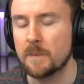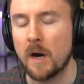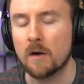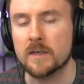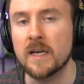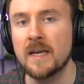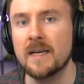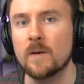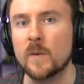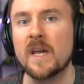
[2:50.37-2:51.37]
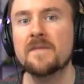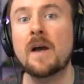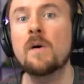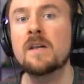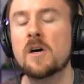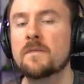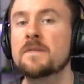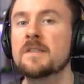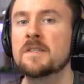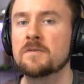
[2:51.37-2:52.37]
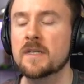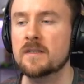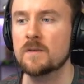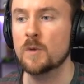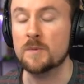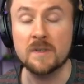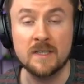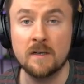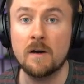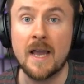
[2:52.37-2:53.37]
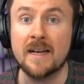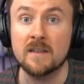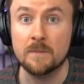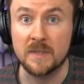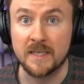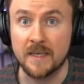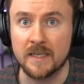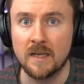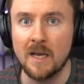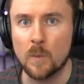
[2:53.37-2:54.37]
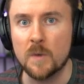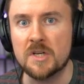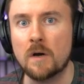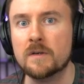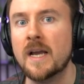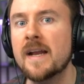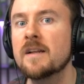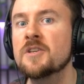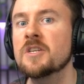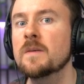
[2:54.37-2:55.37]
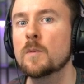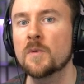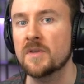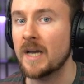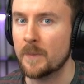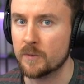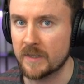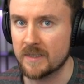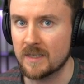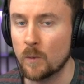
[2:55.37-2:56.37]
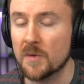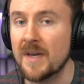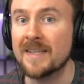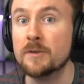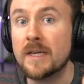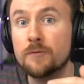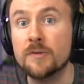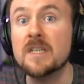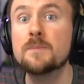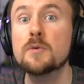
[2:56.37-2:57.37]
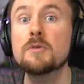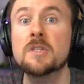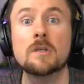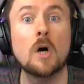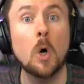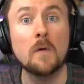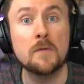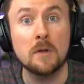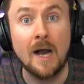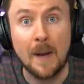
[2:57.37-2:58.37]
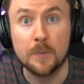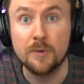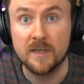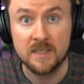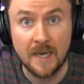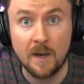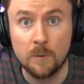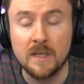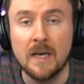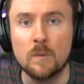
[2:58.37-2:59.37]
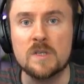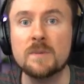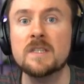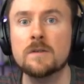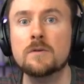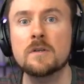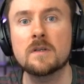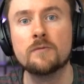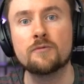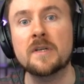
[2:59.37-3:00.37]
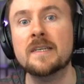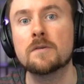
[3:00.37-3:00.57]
Park, we have now a lot of districts which we did not have in the beginning, which are kind of cheap with the upgrades. And with that you can really boost your overall upgrade count, which means you could really